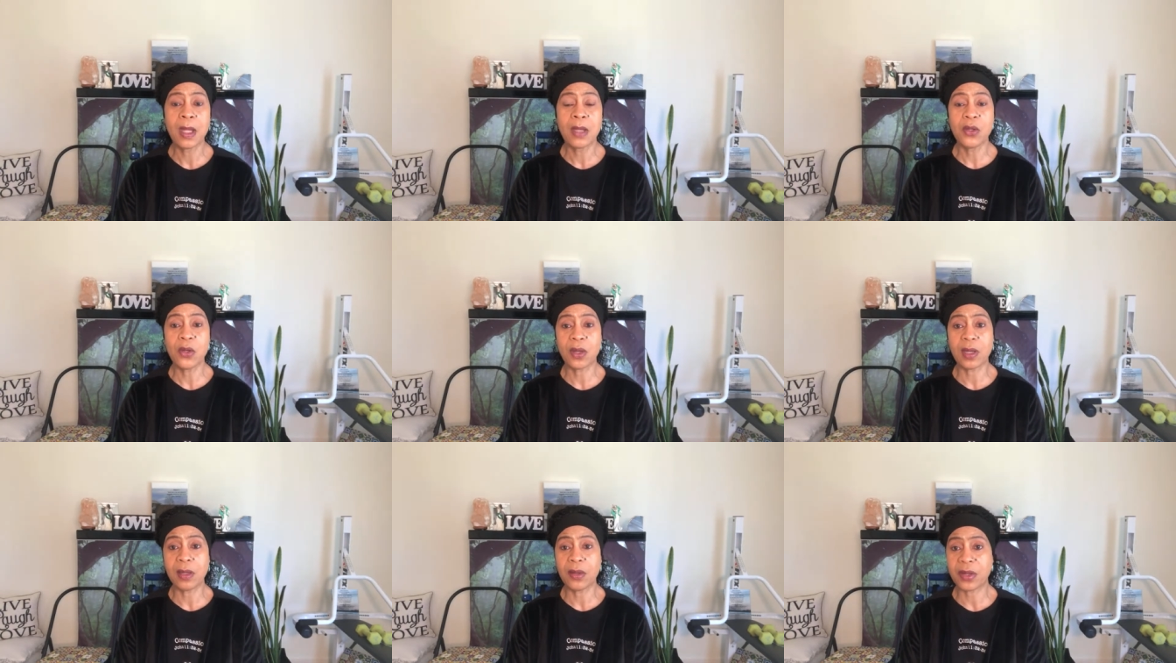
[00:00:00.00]

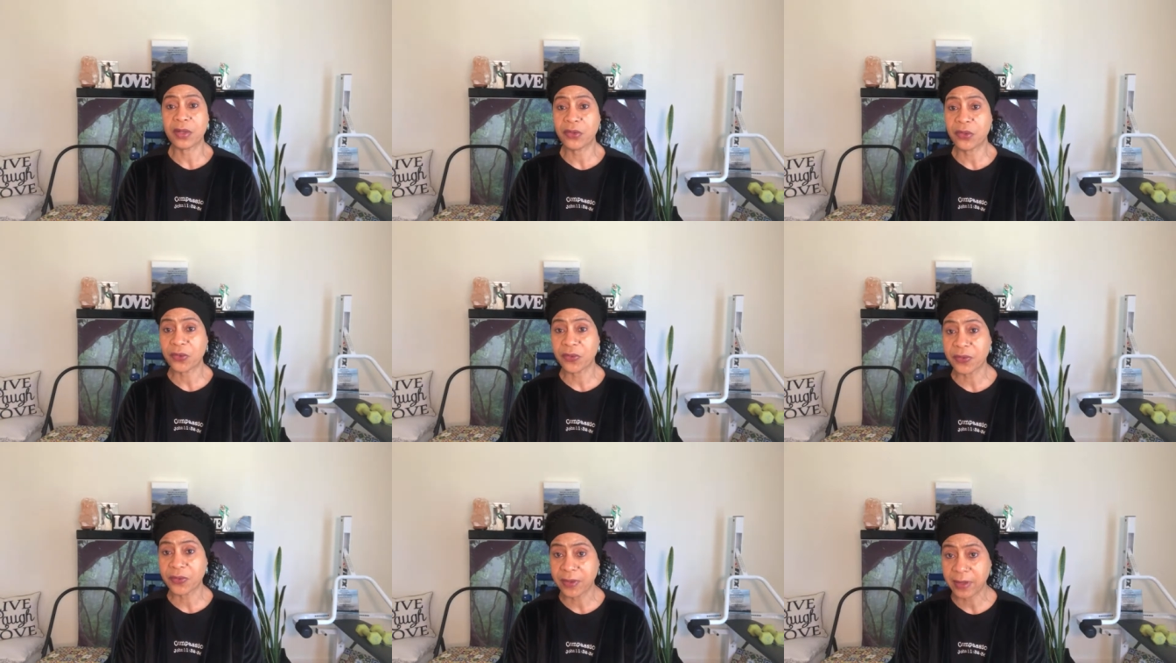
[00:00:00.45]
You can look at
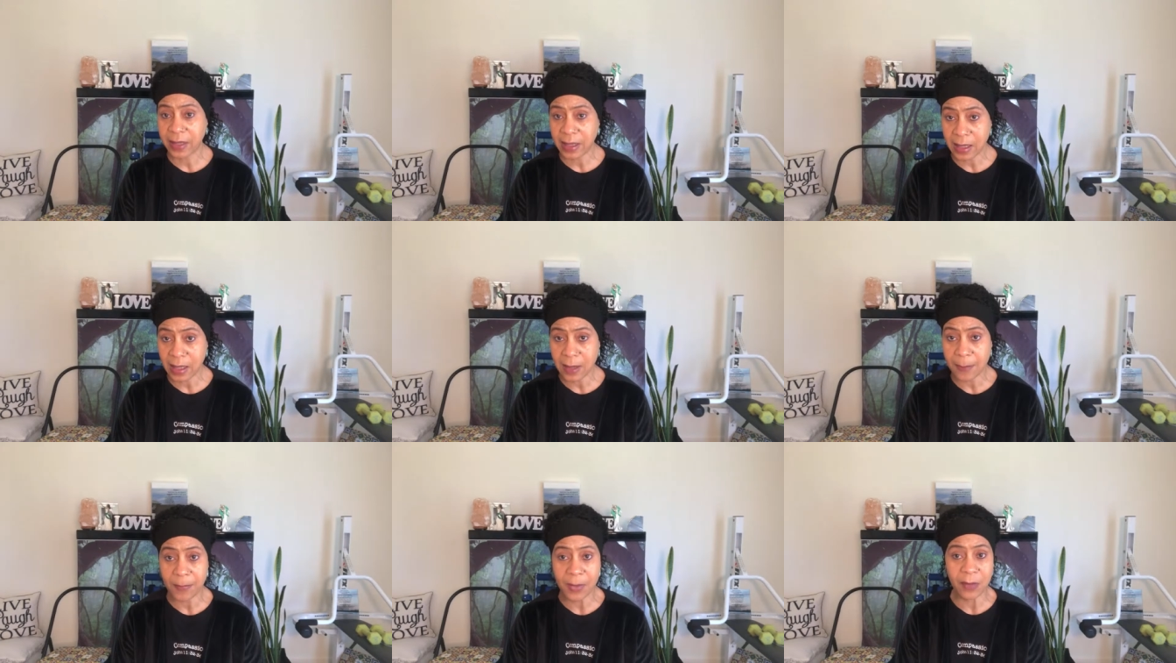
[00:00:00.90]
your
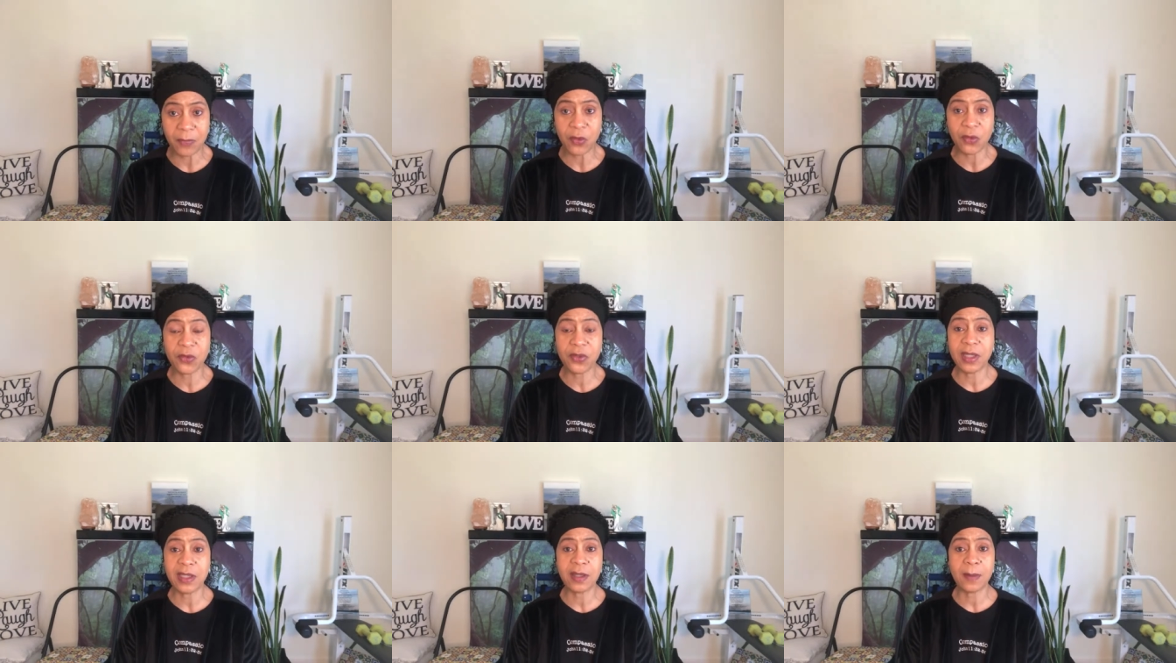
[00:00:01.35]
skin. If you
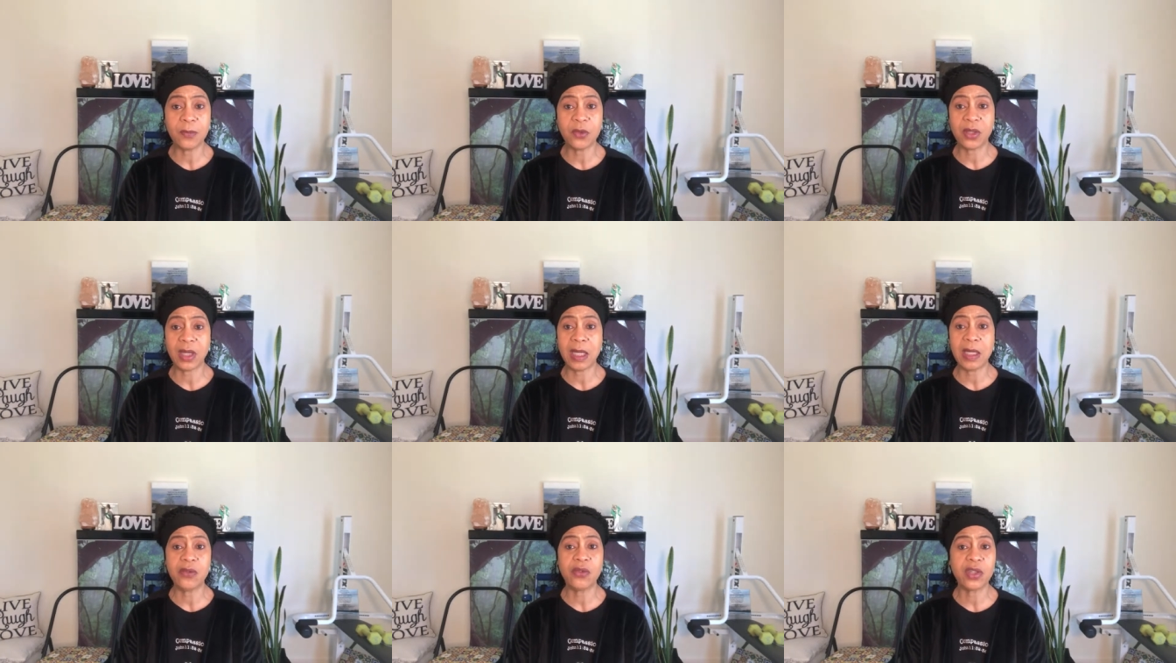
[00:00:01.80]
see some
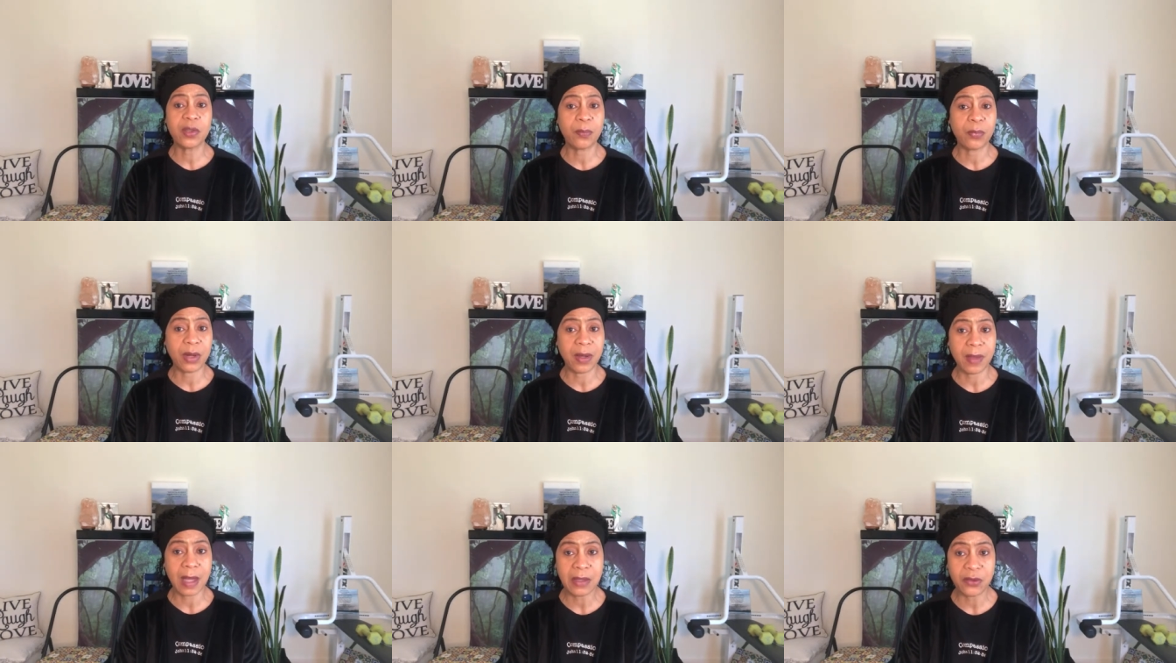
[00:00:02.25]
changes,
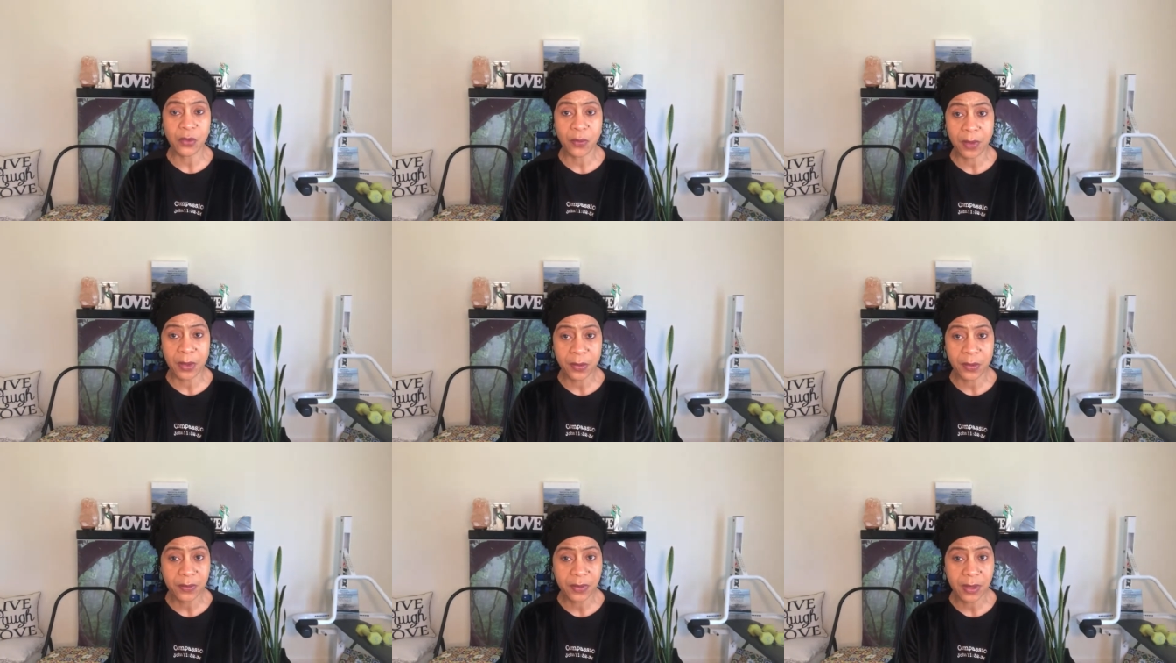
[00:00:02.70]
bring that to
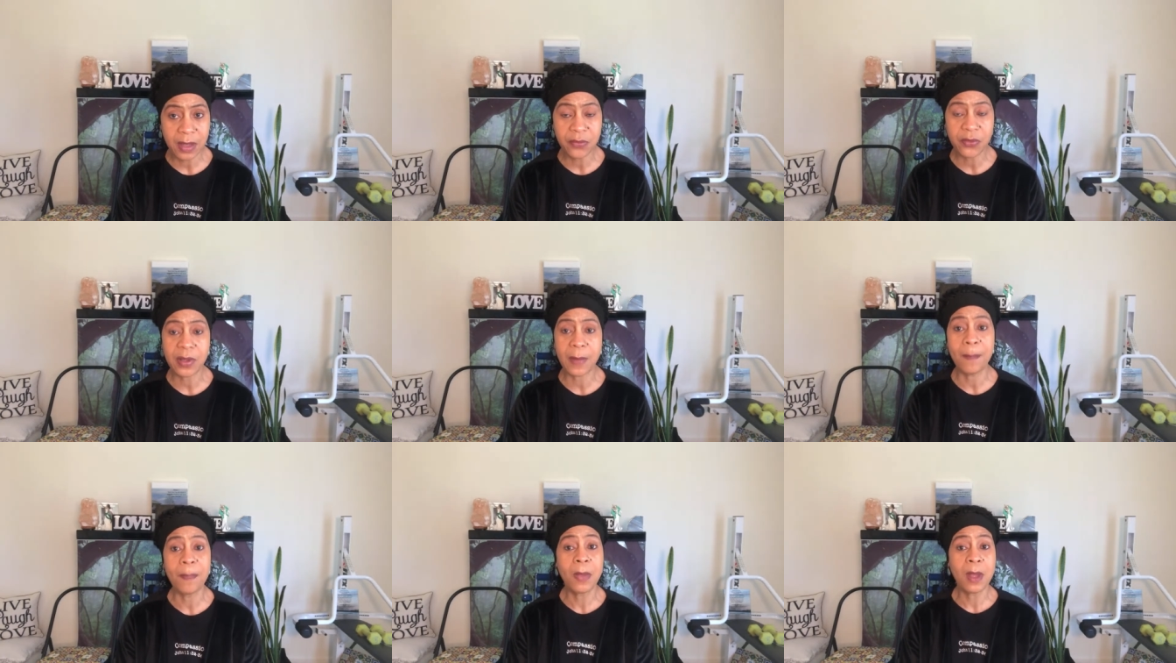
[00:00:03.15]
their
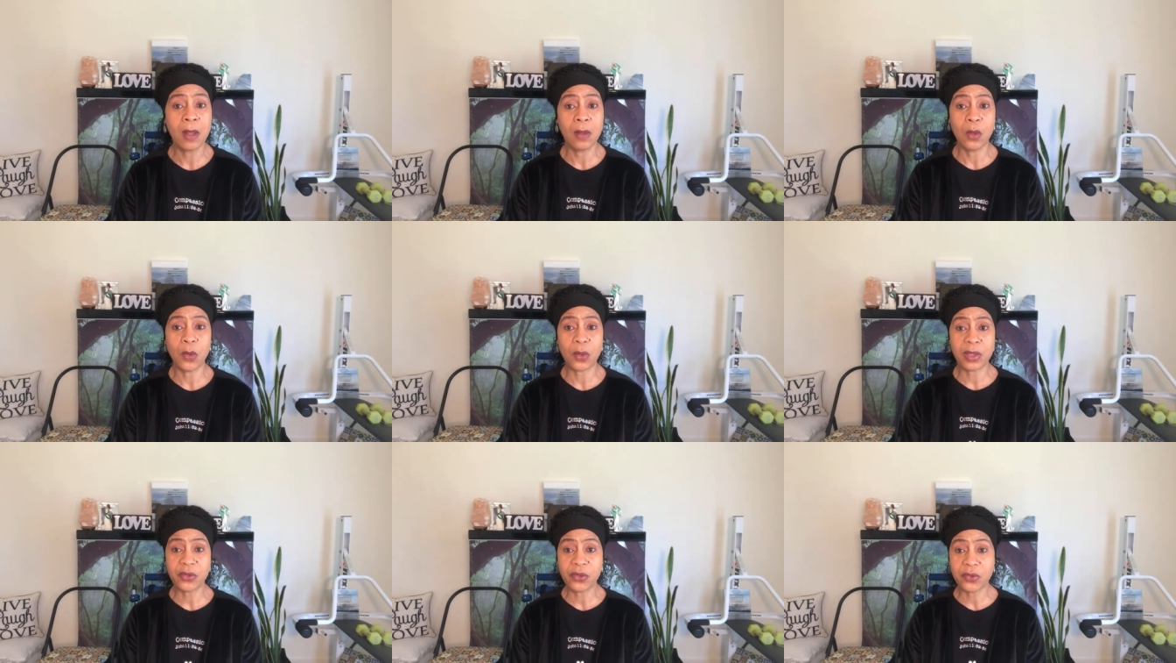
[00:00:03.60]
attention.
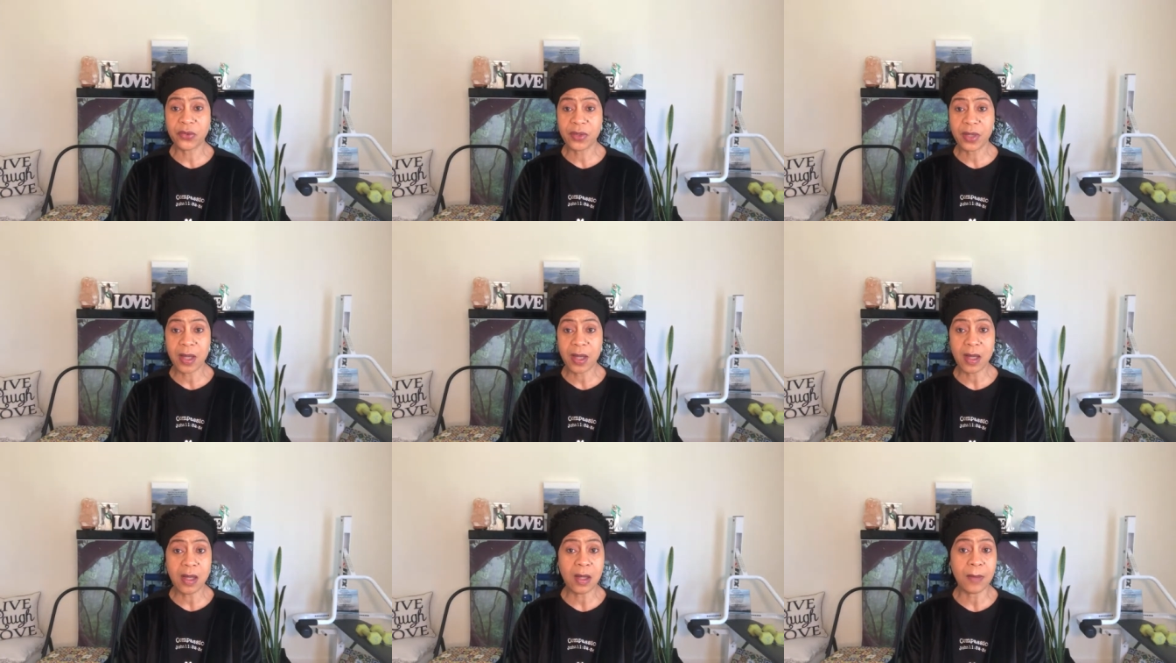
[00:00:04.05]
Look at your
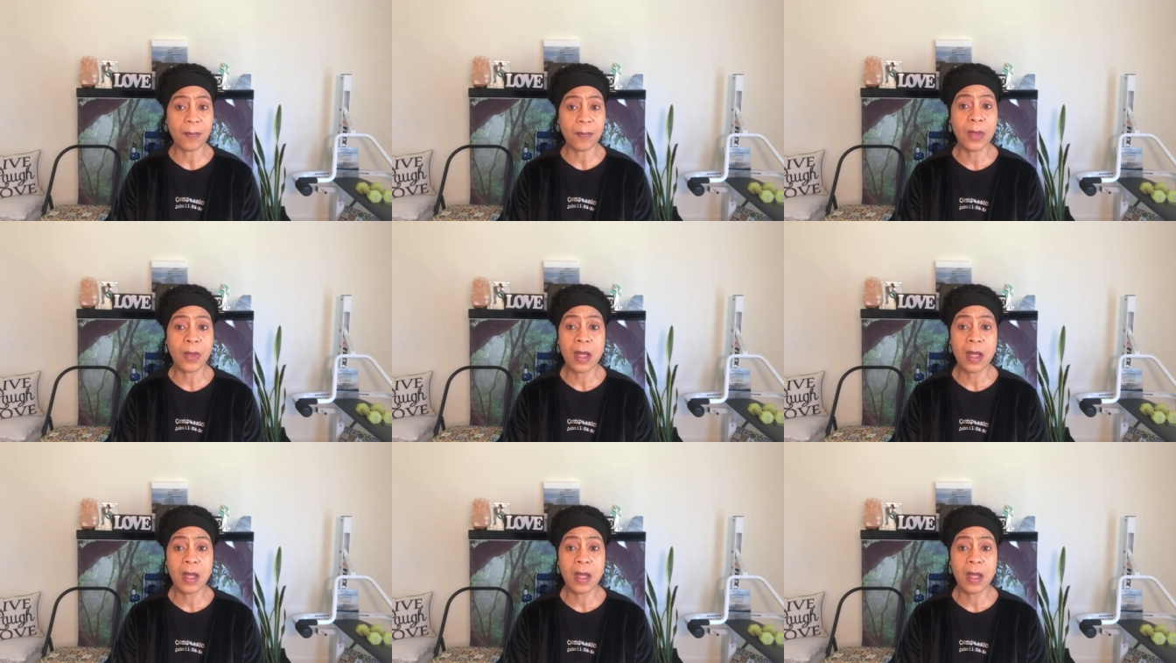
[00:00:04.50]
tongue.